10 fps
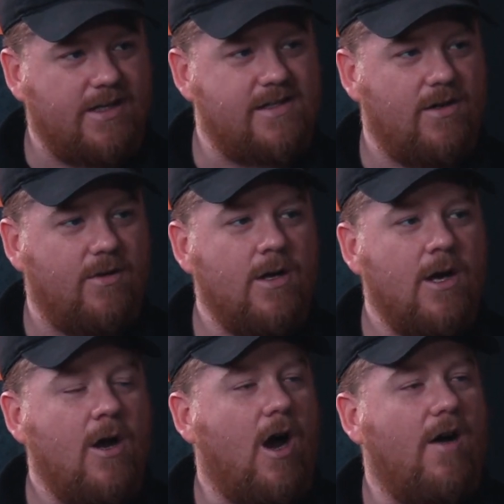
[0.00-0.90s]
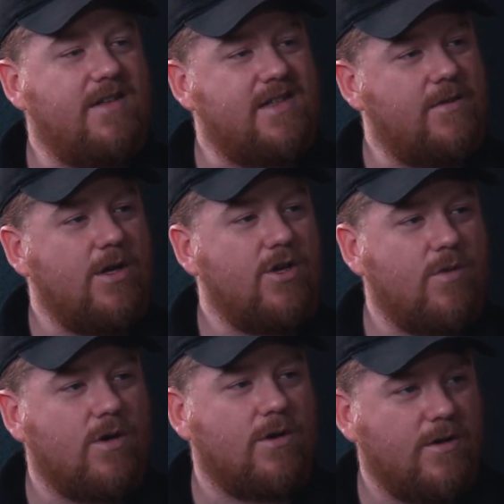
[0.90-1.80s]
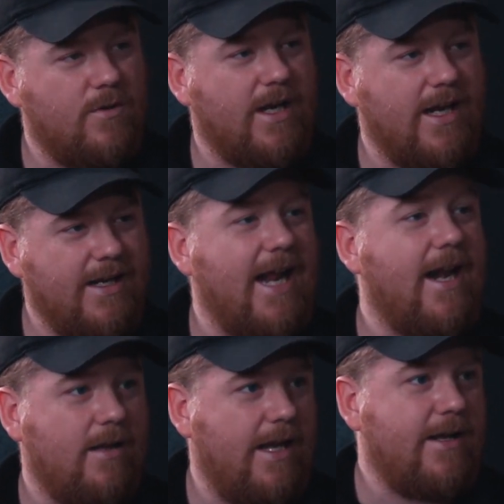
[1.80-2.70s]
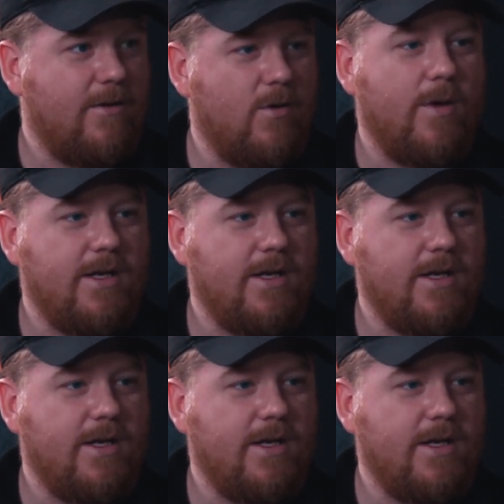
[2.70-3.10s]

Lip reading: So obviously, when you were going to